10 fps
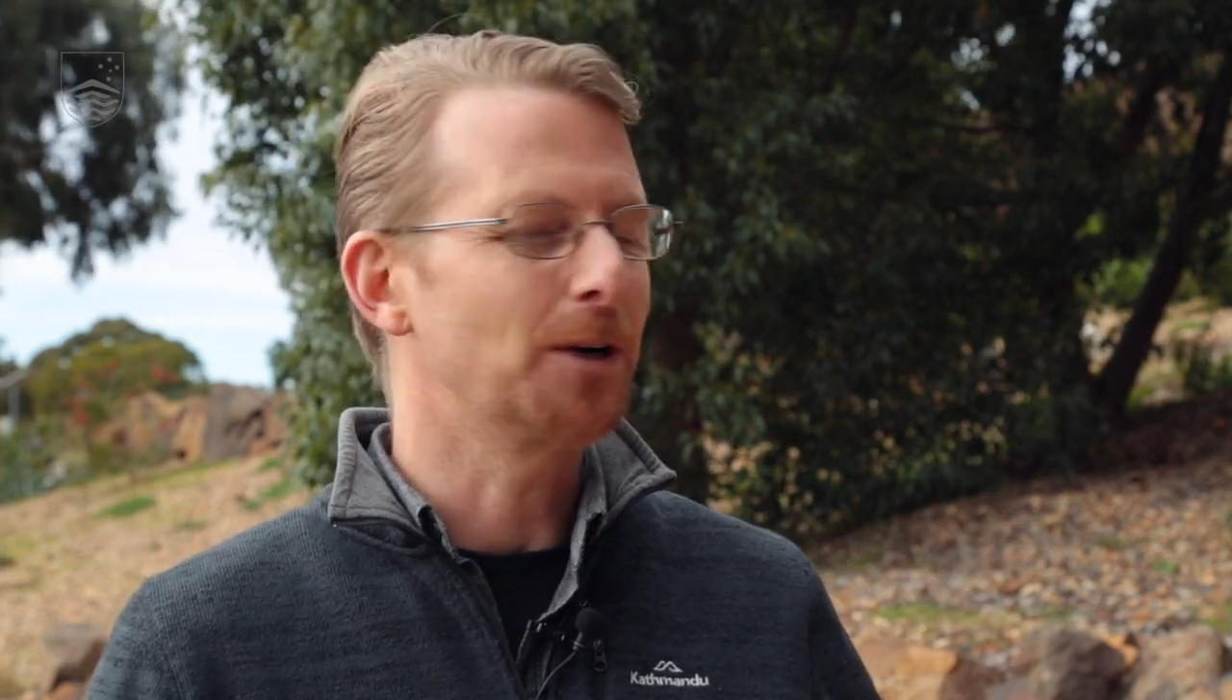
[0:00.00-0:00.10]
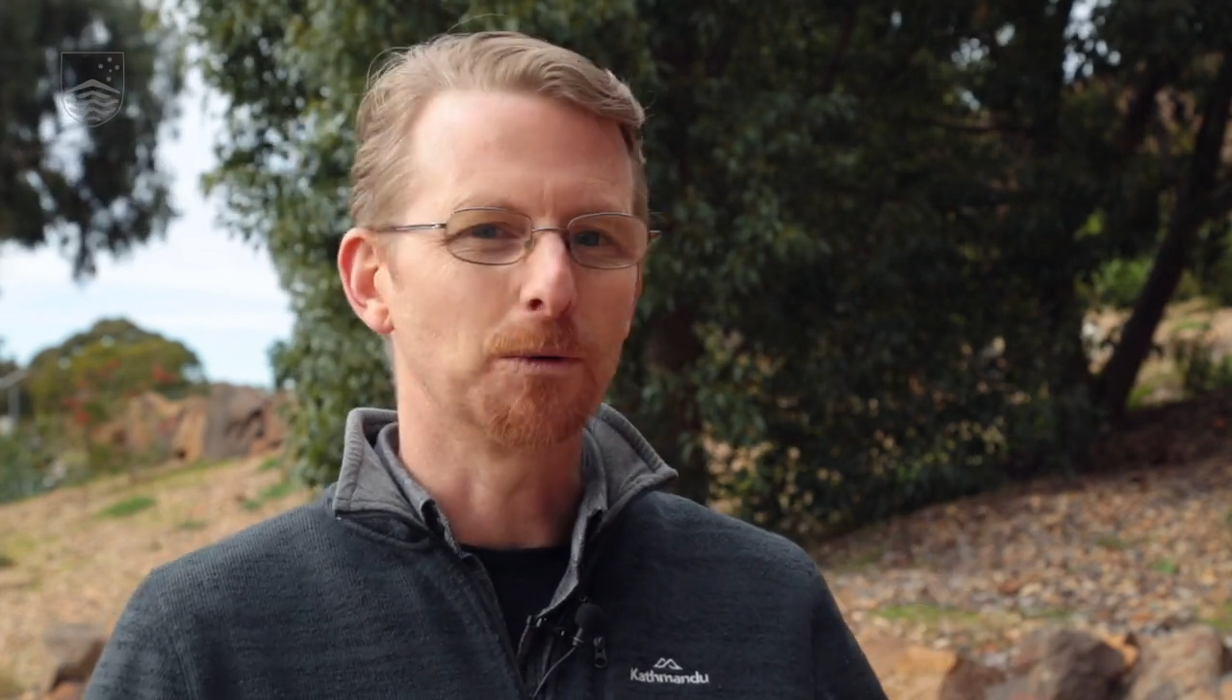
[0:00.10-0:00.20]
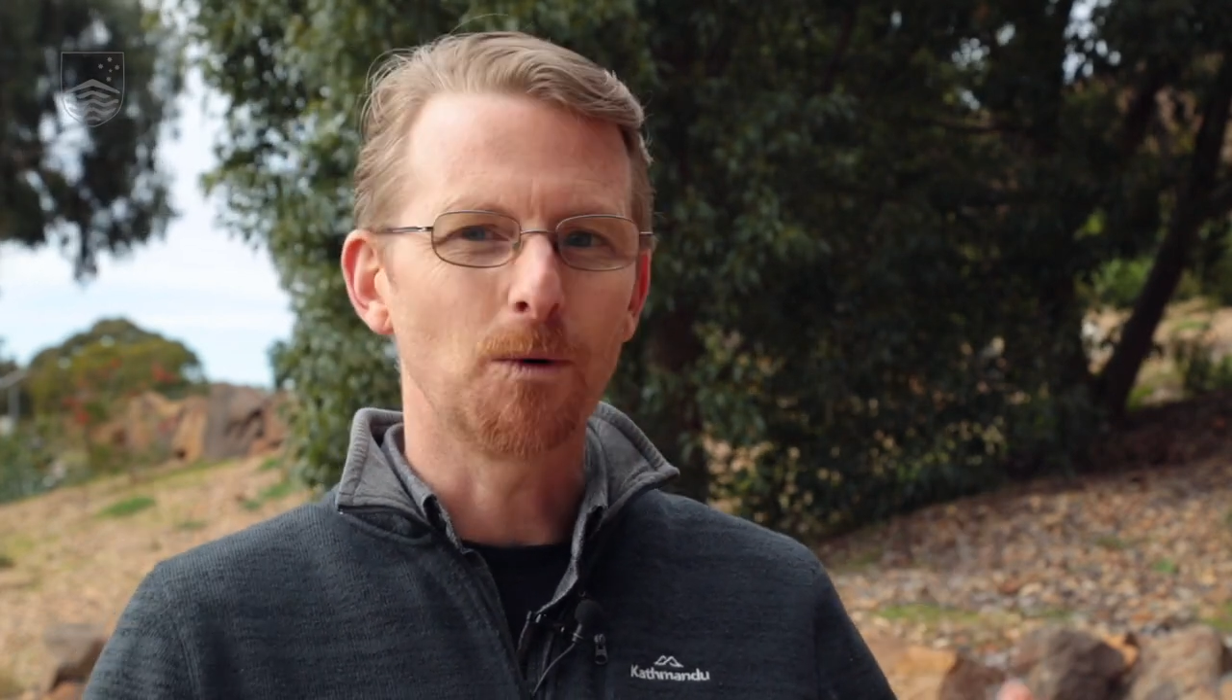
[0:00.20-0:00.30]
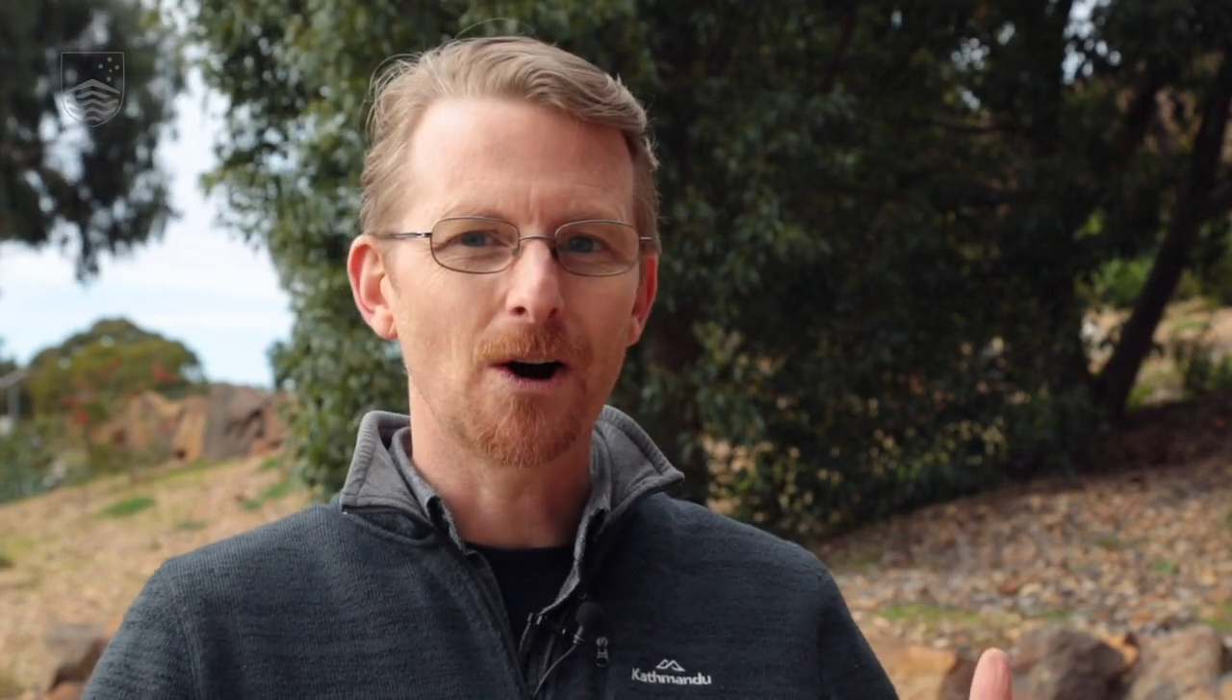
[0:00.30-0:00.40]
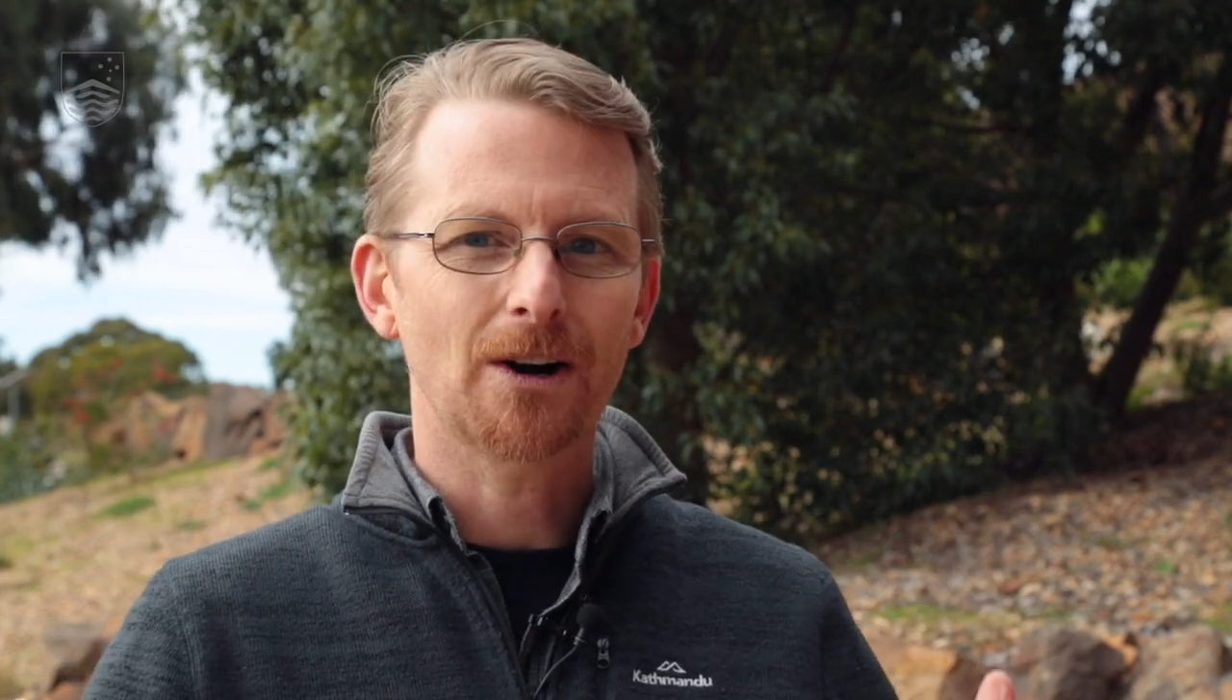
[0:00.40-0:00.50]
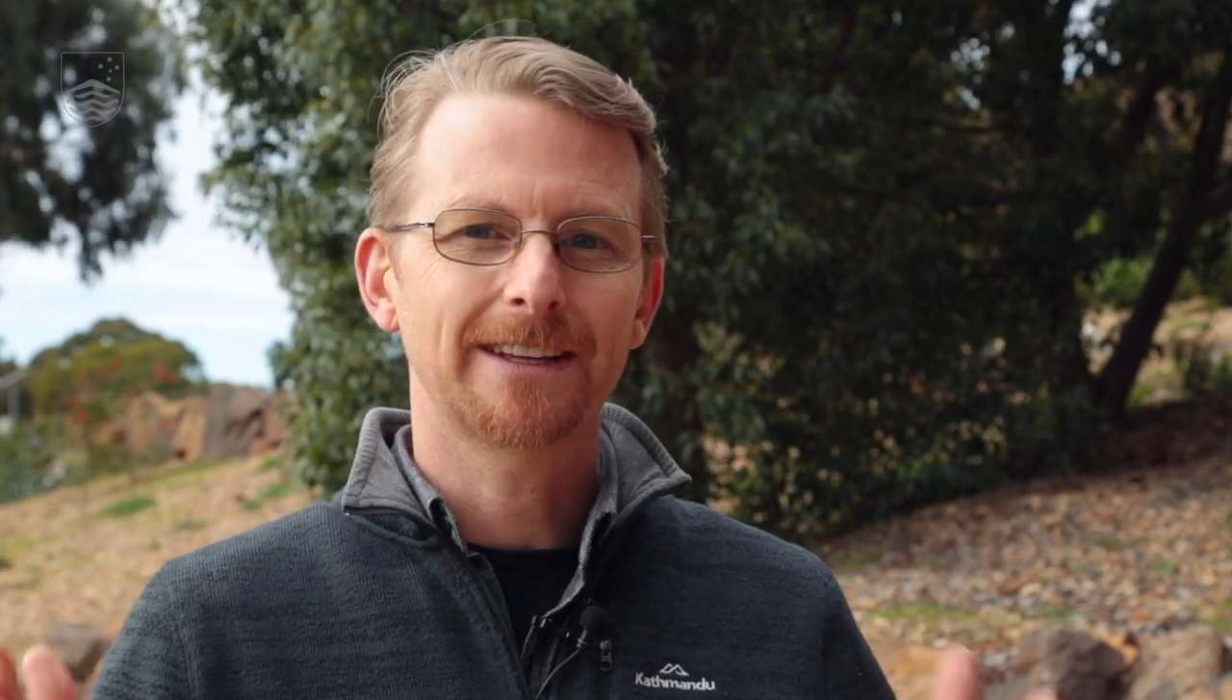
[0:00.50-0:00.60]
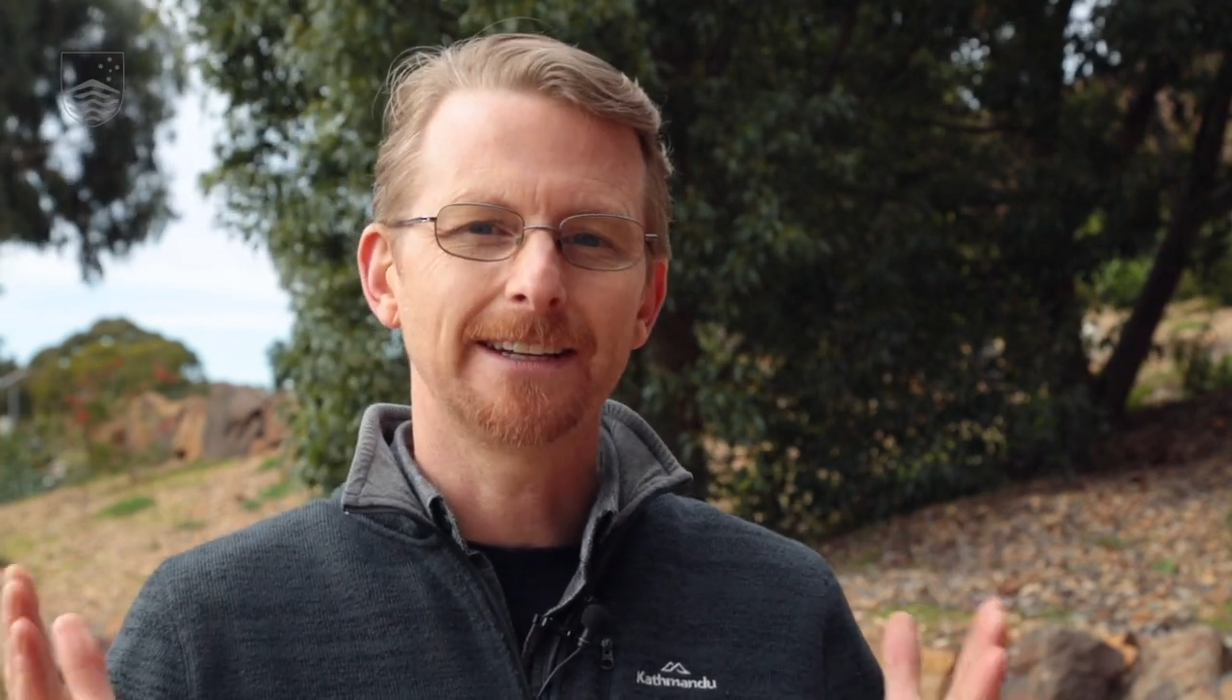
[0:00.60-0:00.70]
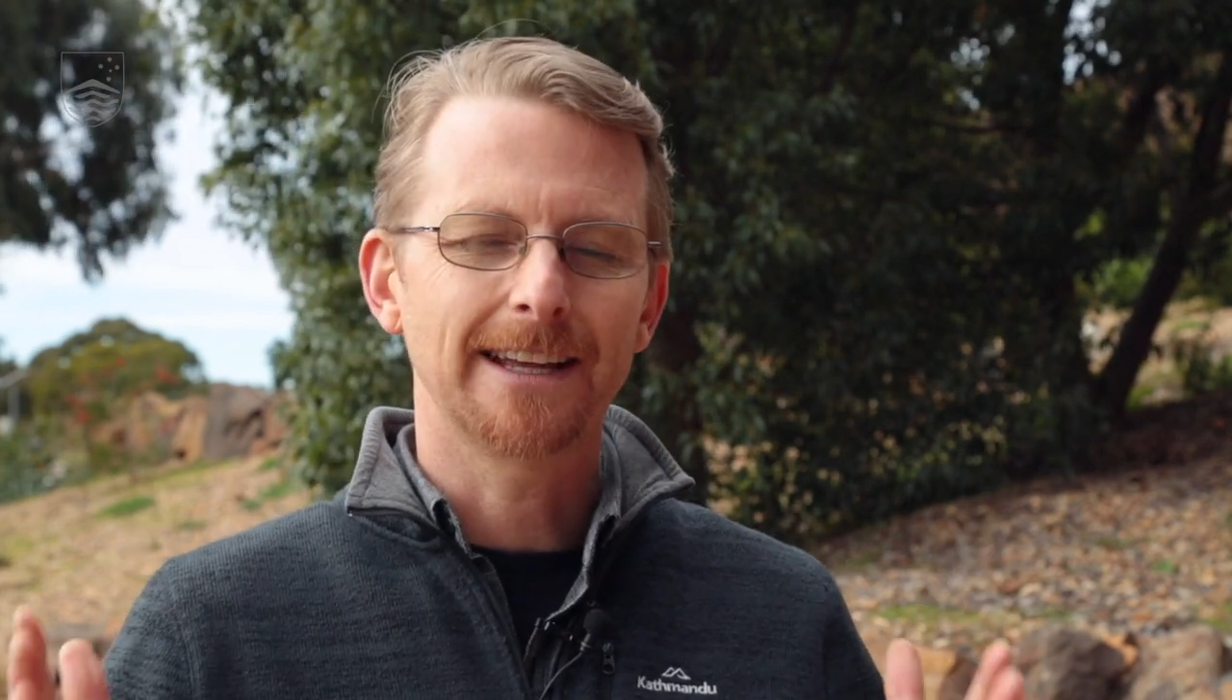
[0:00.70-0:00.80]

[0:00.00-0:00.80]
on a walk in a